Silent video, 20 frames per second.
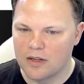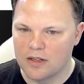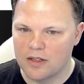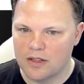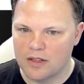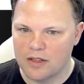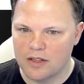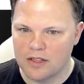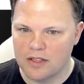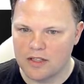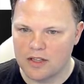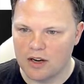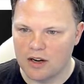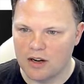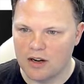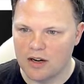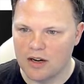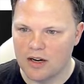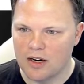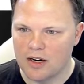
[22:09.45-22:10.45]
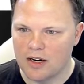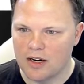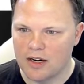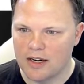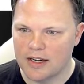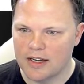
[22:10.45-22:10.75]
So these are